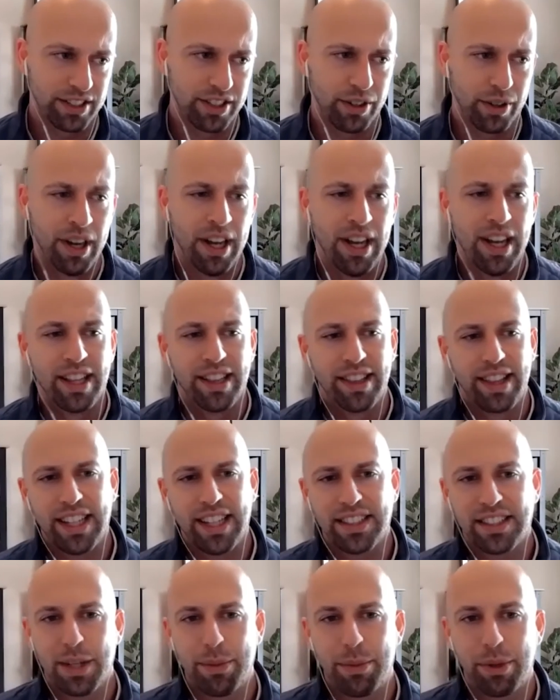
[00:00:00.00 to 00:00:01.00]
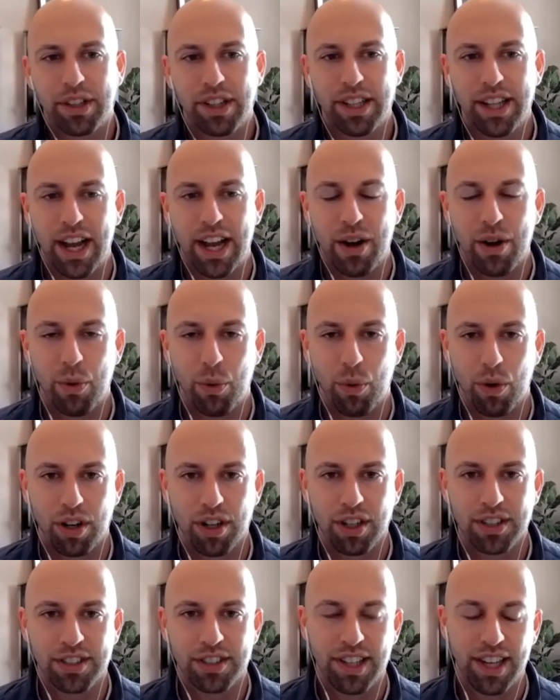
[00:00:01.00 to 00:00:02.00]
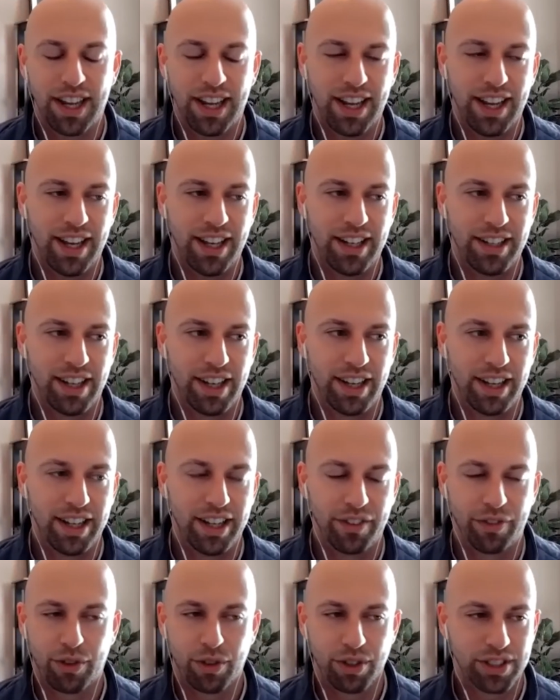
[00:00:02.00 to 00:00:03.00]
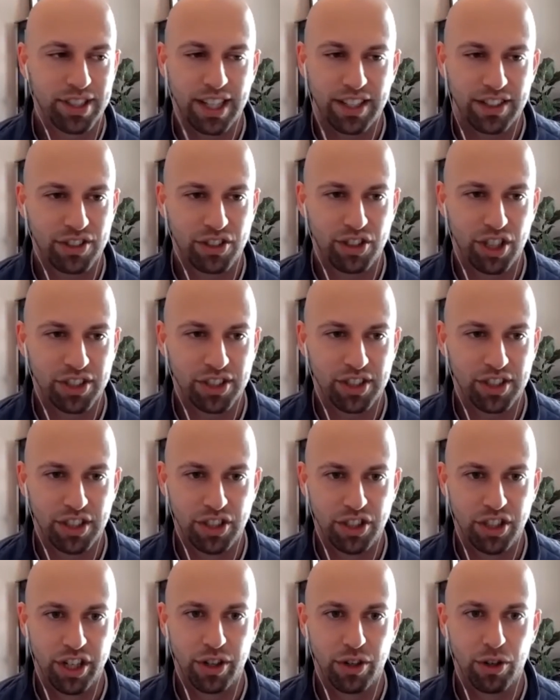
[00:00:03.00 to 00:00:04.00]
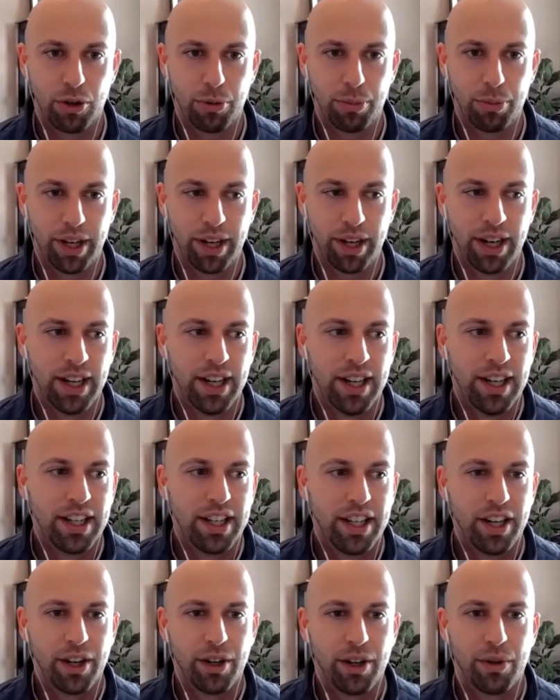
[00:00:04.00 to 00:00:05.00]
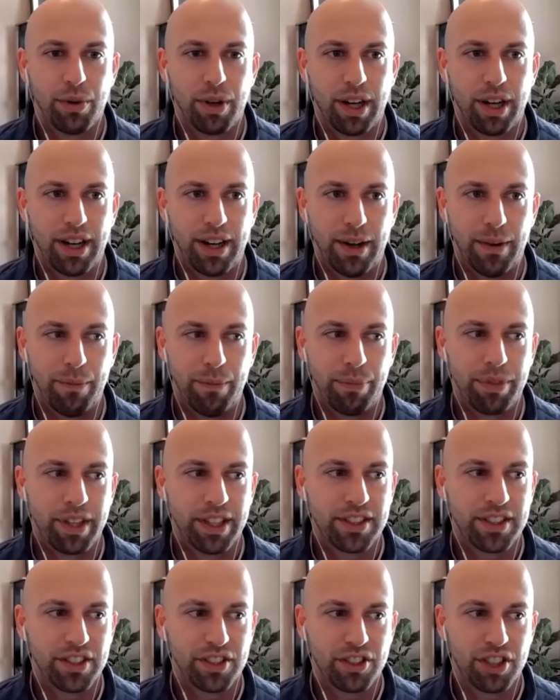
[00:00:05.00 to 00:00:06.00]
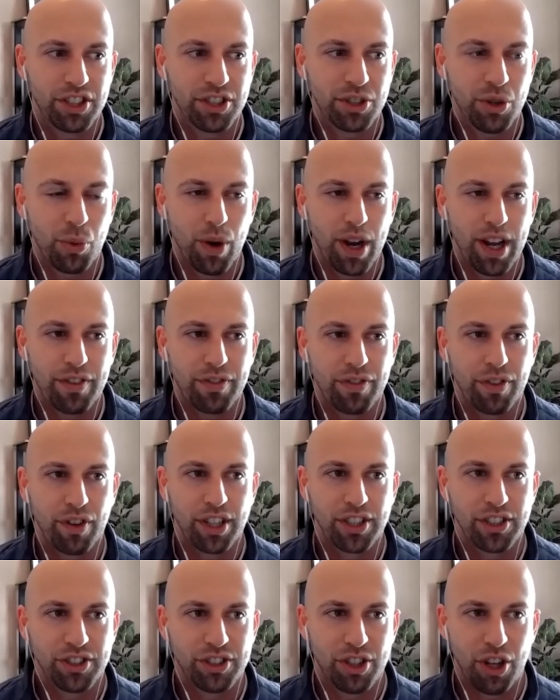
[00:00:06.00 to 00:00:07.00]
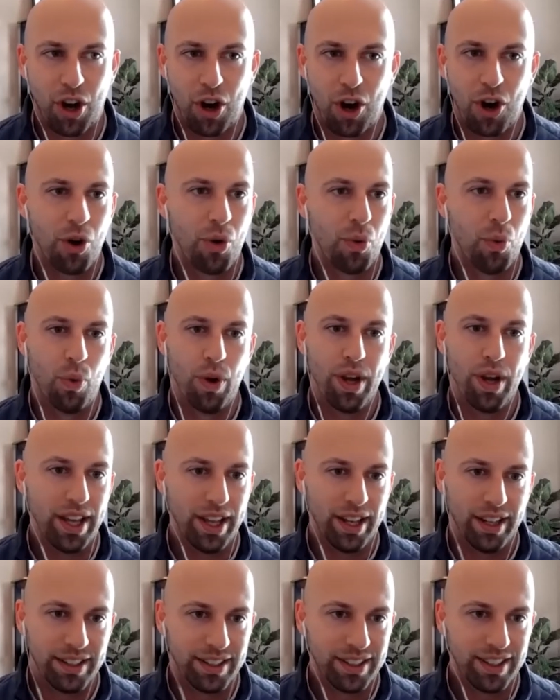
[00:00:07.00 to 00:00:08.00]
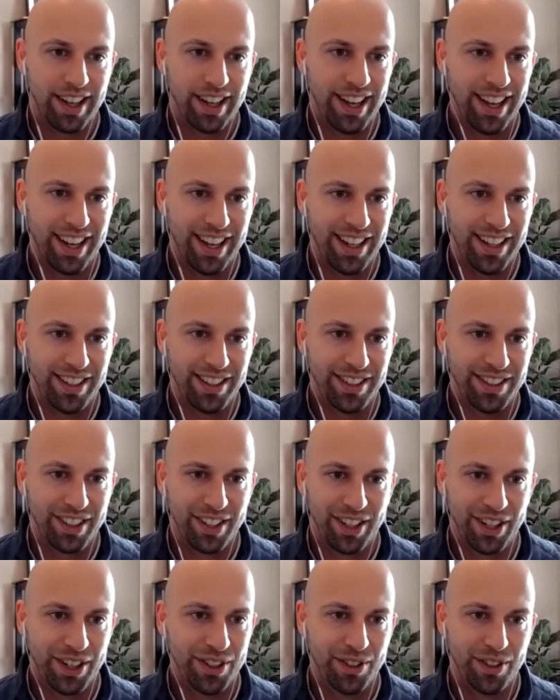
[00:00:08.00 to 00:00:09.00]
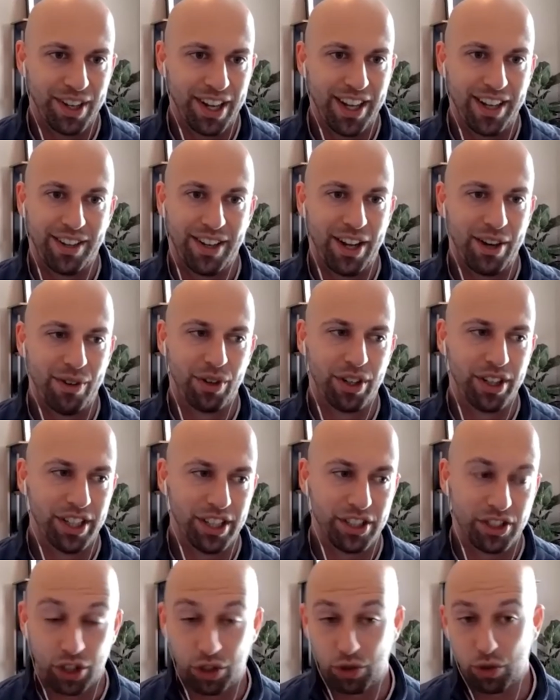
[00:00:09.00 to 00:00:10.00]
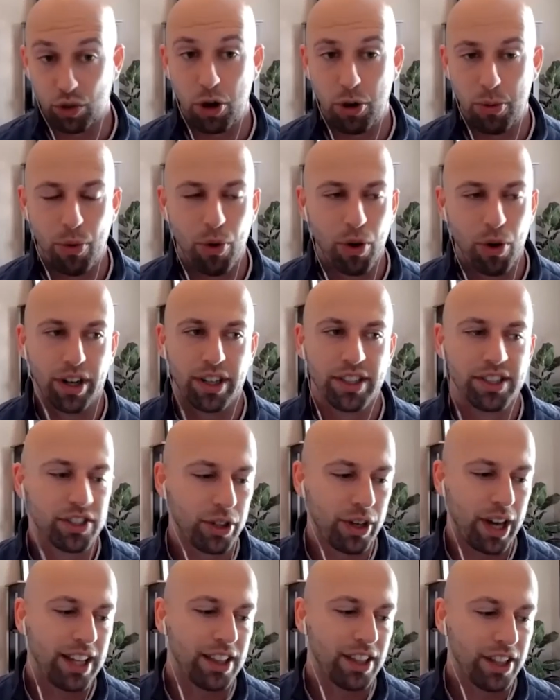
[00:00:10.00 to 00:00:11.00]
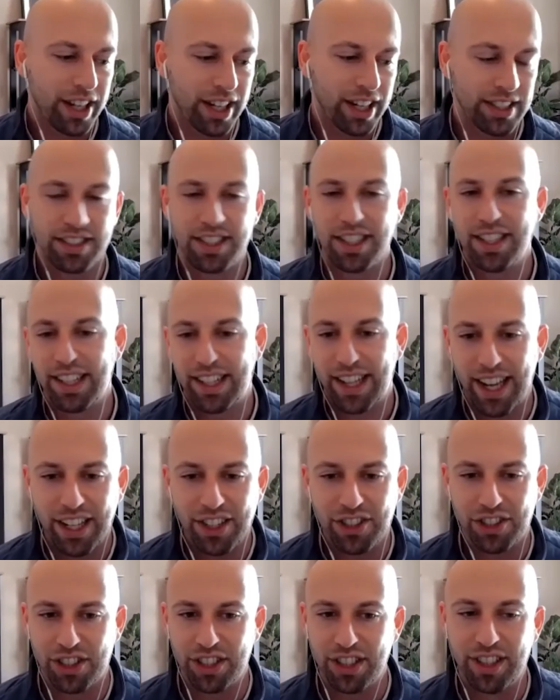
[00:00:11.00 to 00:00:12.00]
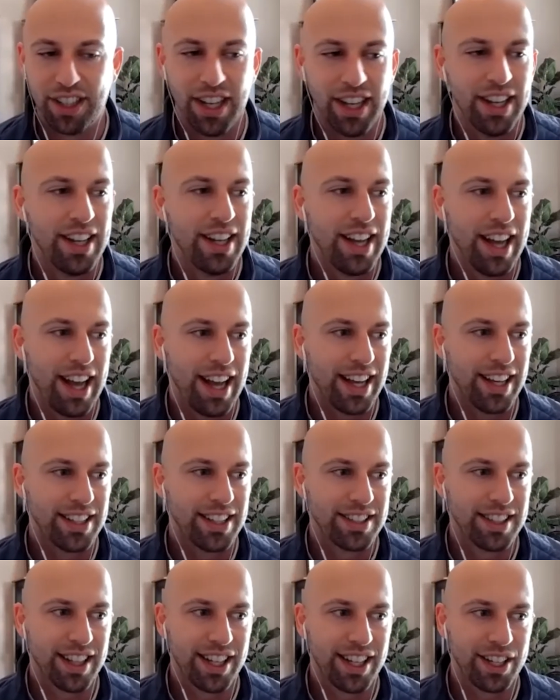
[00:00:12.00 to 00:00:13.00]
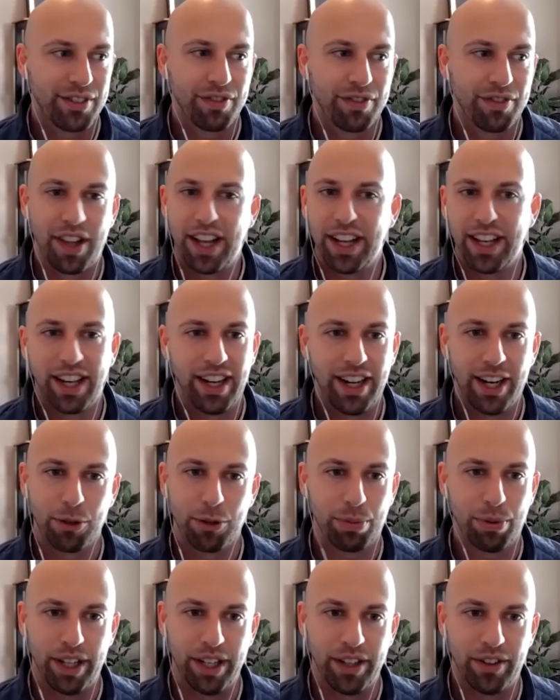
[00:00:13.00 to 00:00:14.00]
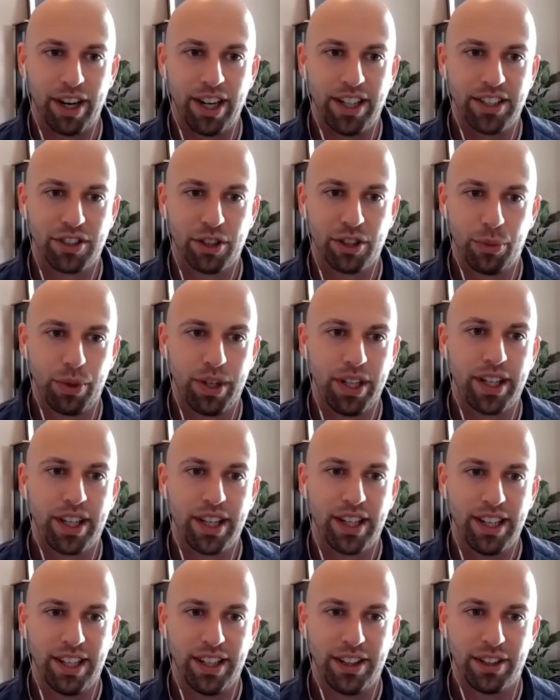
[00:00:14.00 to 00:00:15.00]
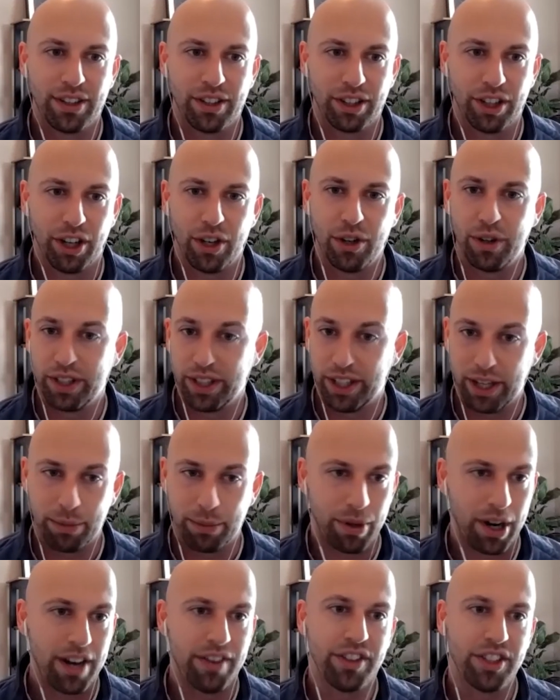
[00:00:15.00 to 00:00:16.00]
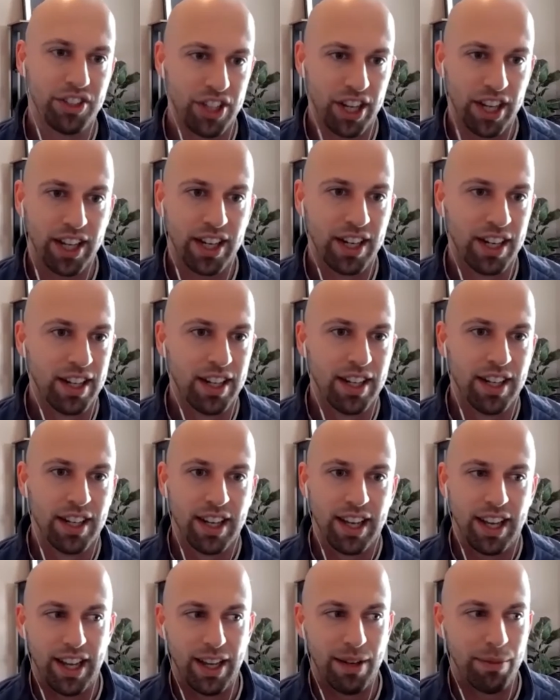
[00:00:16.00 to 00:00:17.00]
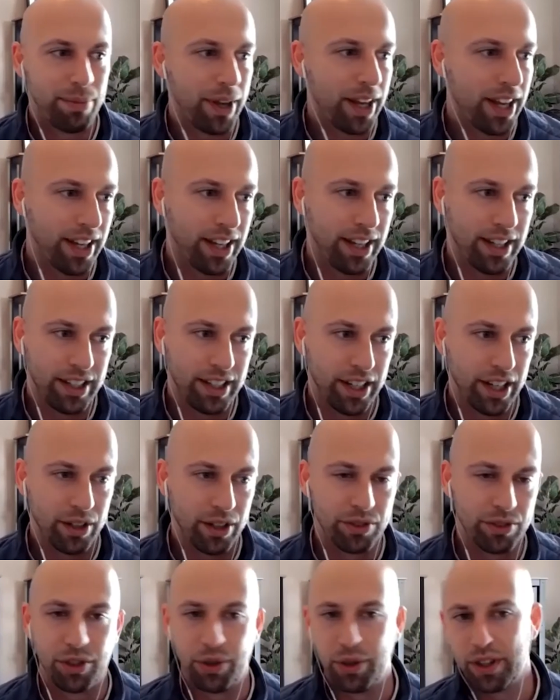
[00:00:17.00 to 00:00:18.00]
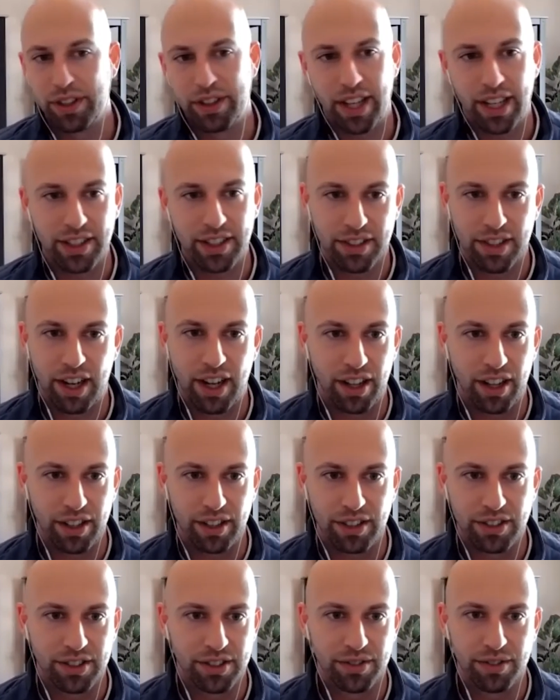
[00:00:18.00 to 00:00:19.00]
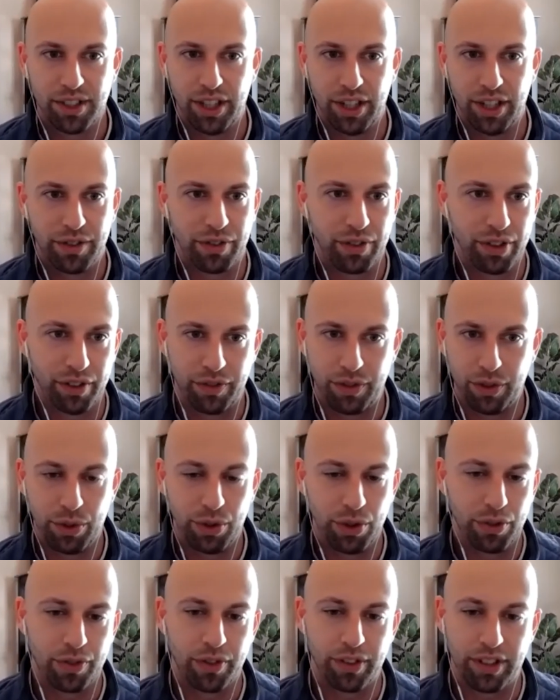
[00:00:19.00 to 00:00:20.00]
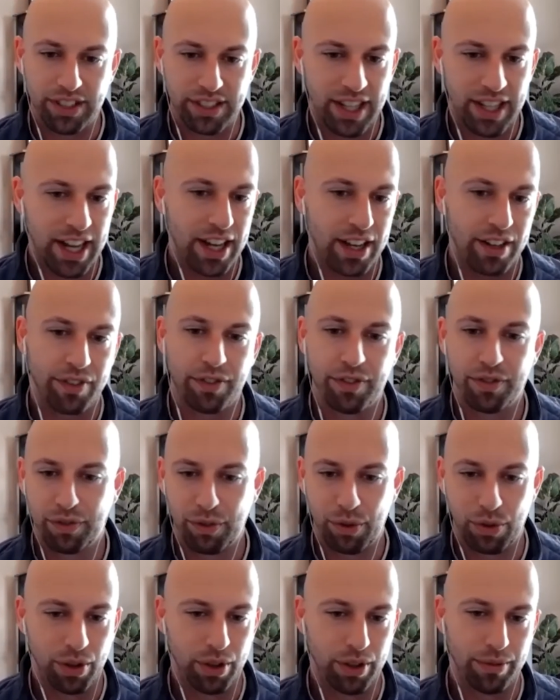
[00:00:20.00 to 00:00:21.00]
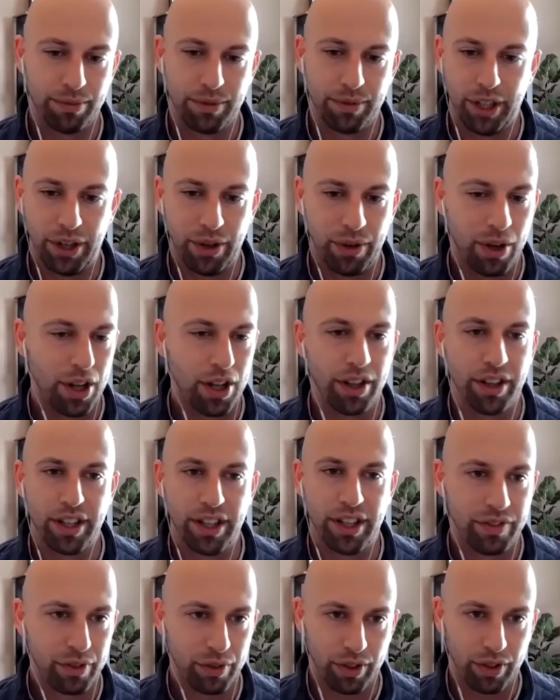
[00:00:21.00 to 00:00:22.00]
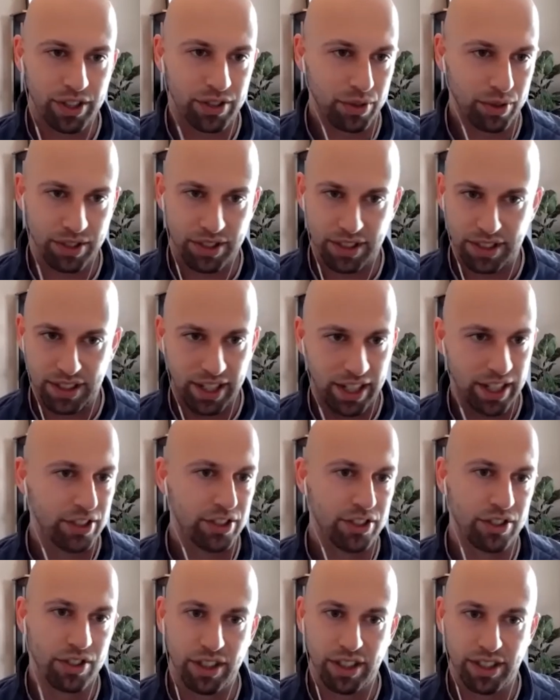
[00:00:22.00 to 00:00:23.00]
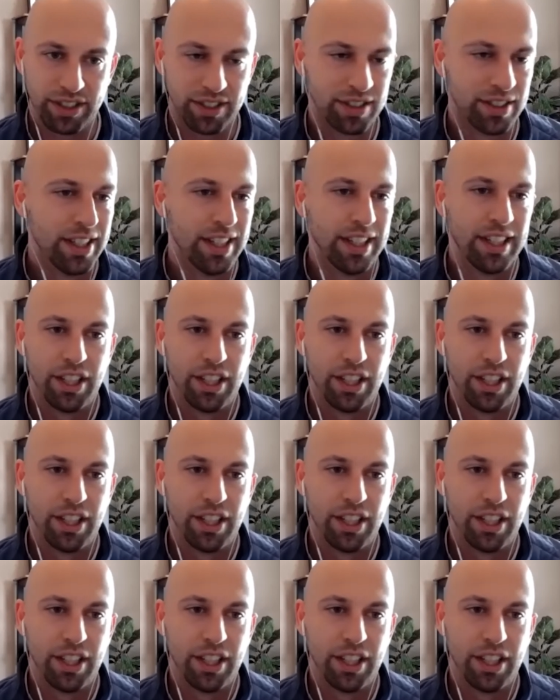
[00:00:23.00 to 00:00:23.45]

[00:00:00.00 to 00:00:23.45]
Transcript: So that's typically how it works. And uh, of course, that's just in general, but you know, um, this is just a way for us to all win and, you know, and, and really to grow more. So I look at a syndication as like flying in an airplane, right? So we can either go and get a private jet and pay you know two hundred thousand dollars you know for the fuel for the staff for you know all the different resources the insurance